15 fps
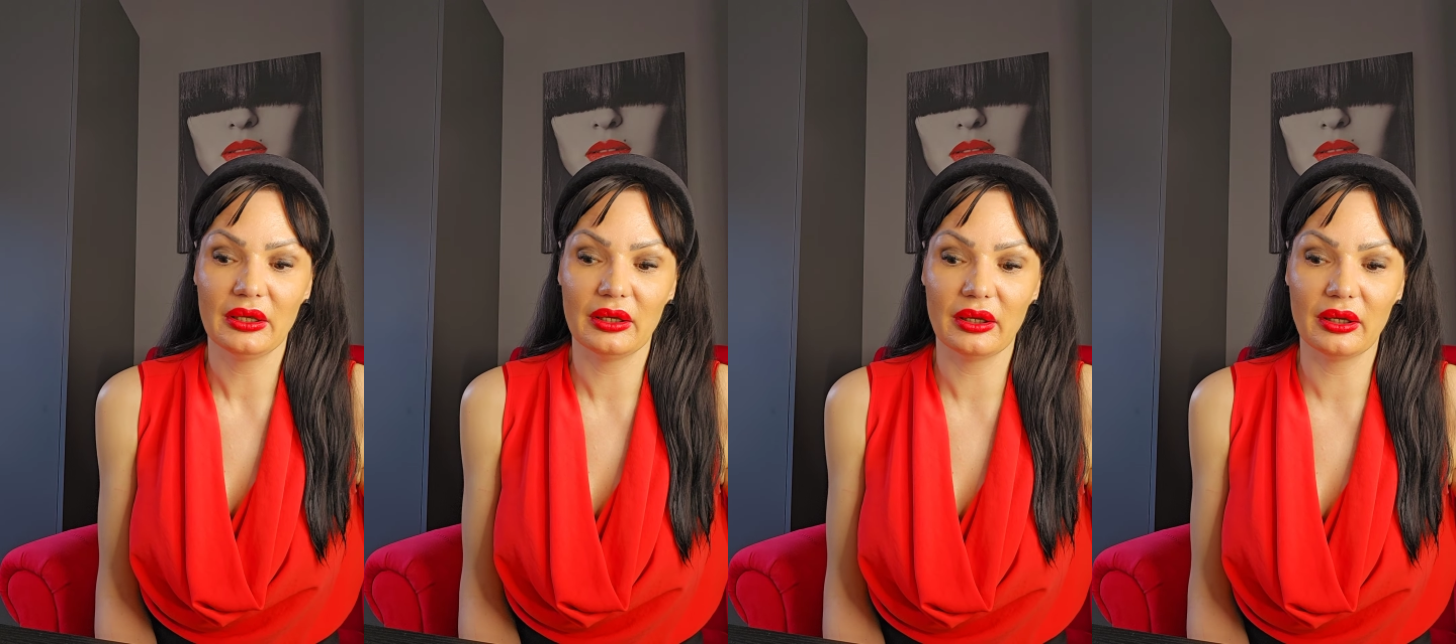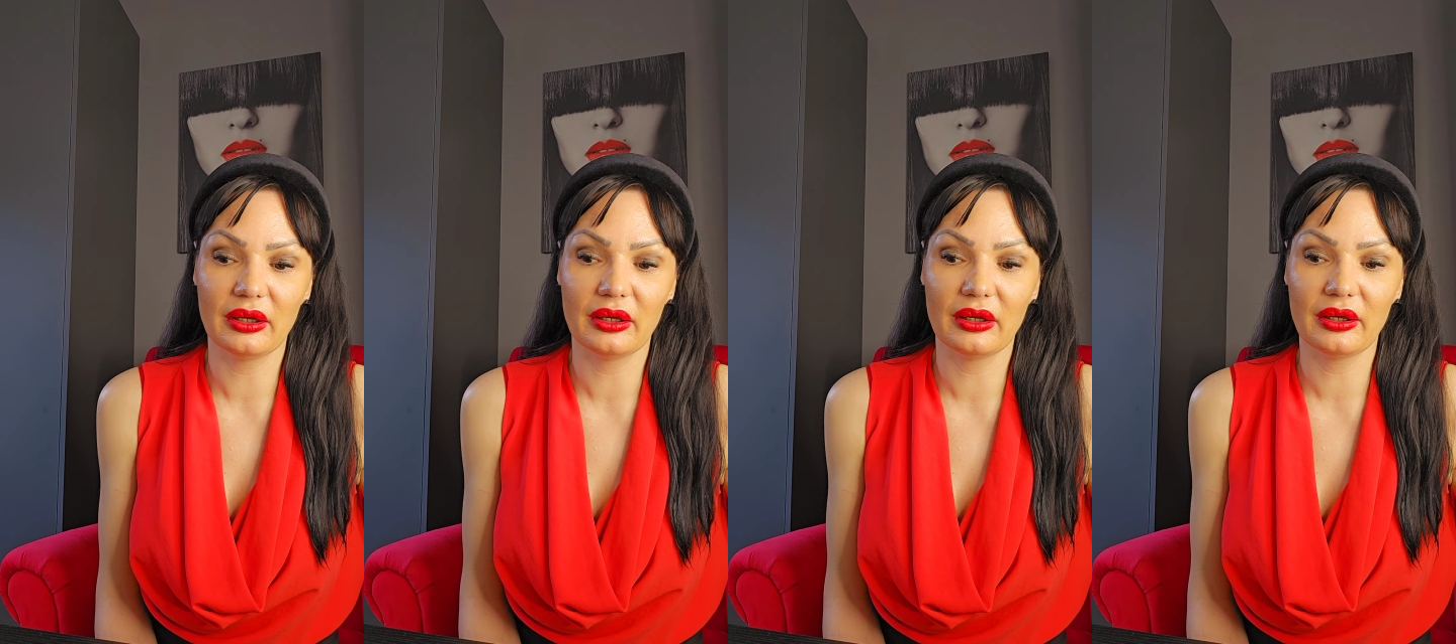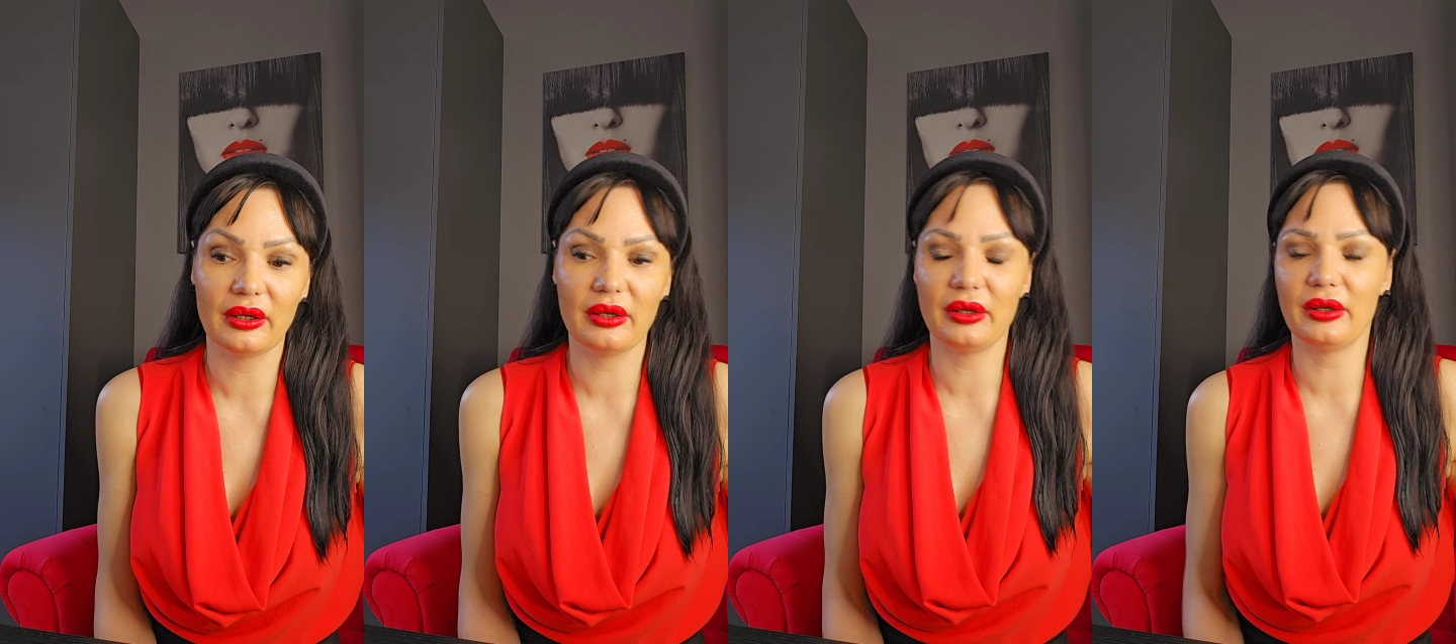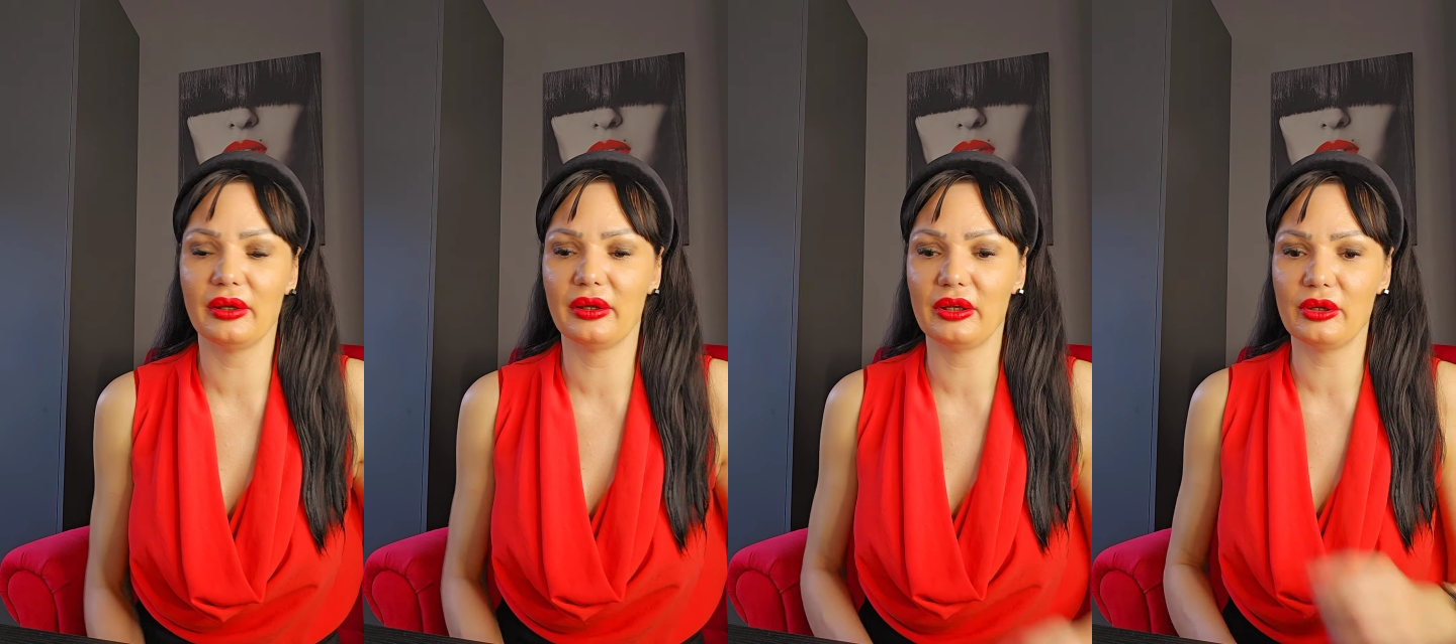
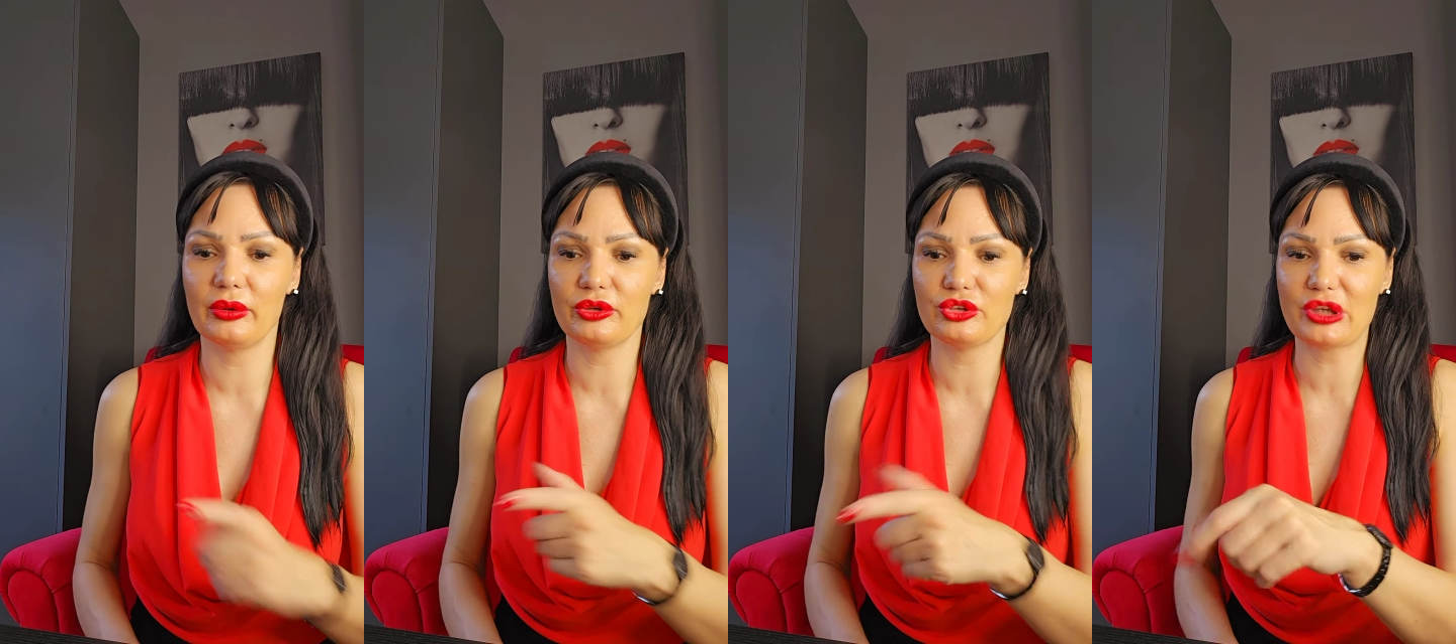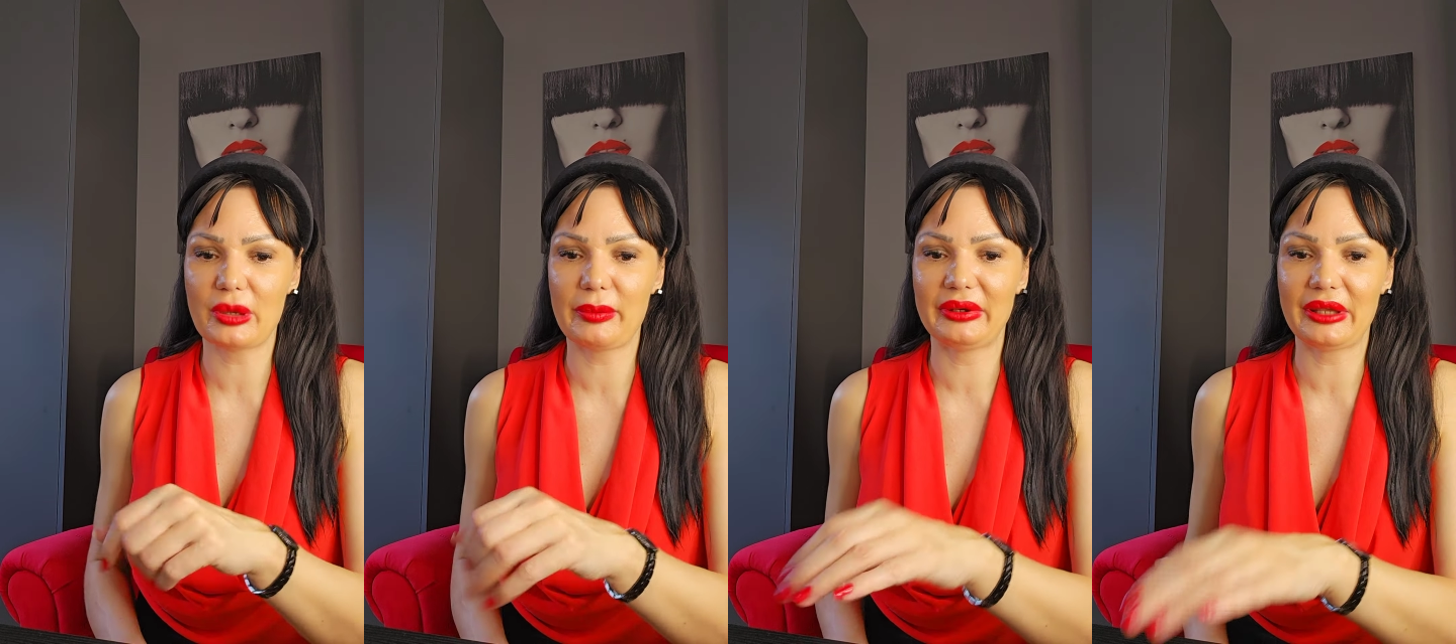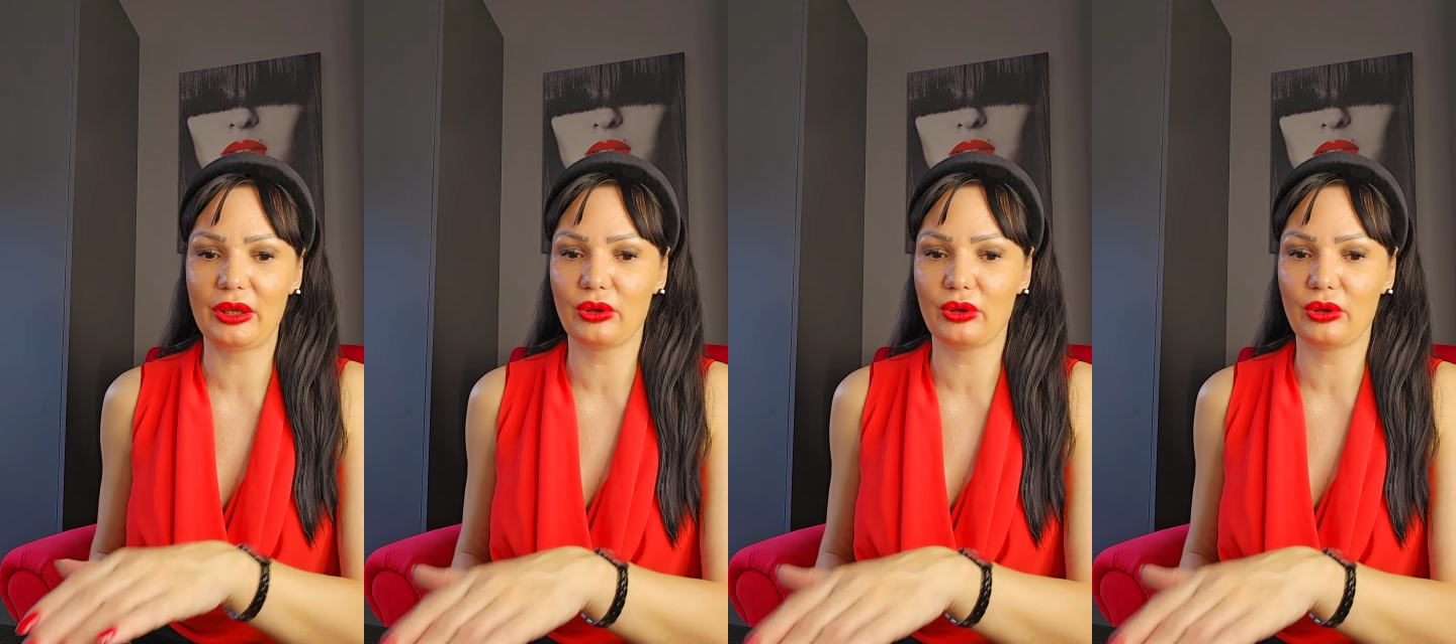uh, Gemini